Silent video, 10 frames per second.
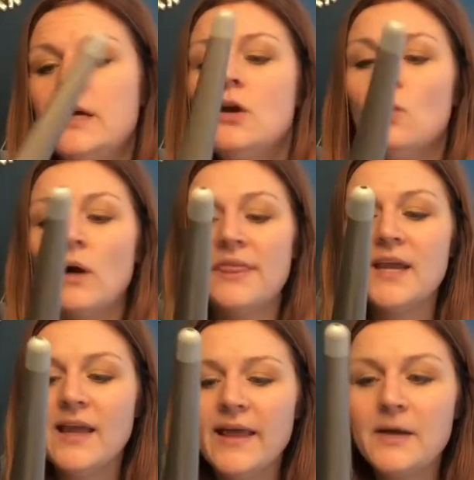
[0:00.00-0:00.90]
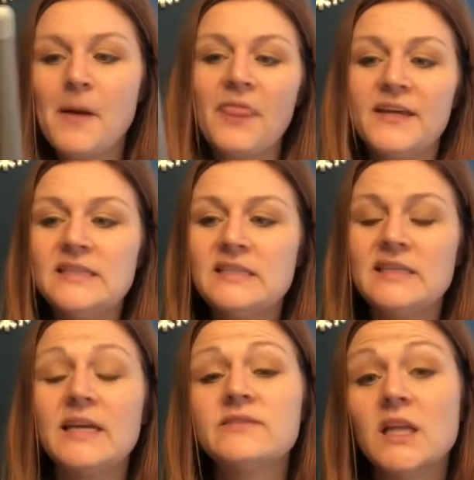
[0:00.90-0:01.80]
One thing I like about this is it
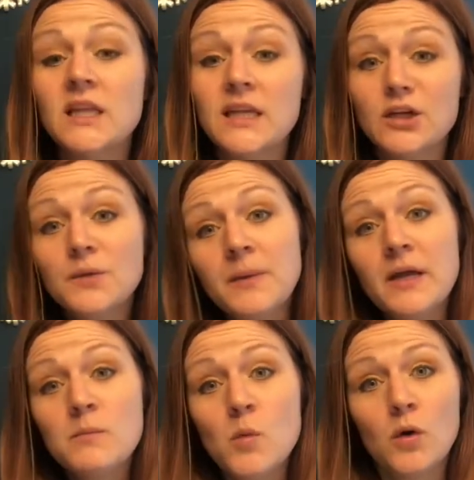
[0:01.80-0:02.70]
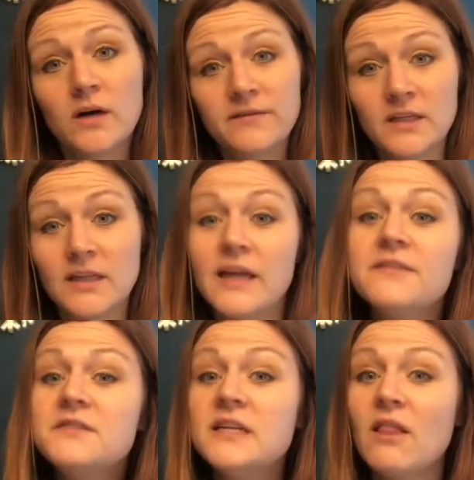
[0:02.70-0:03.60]
gives a little bit more of a
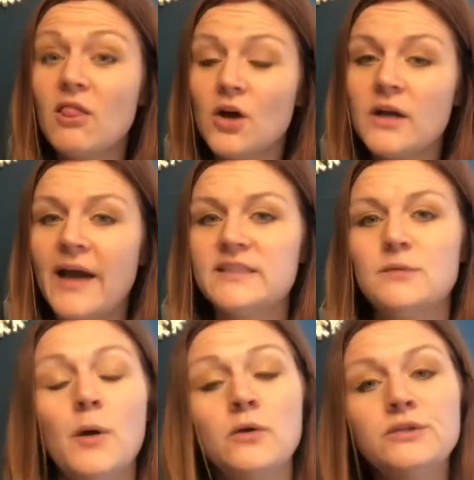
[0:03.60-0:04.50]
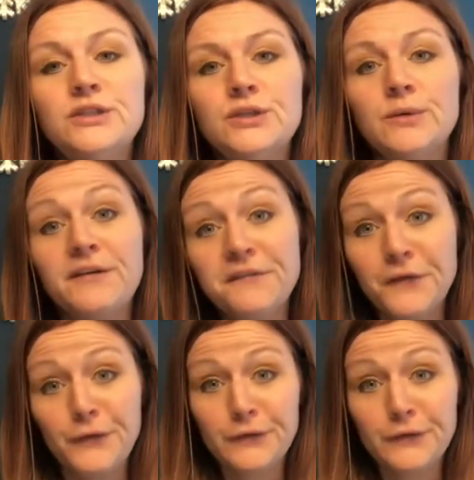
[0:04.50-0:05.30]
lived-in look as opposed to a full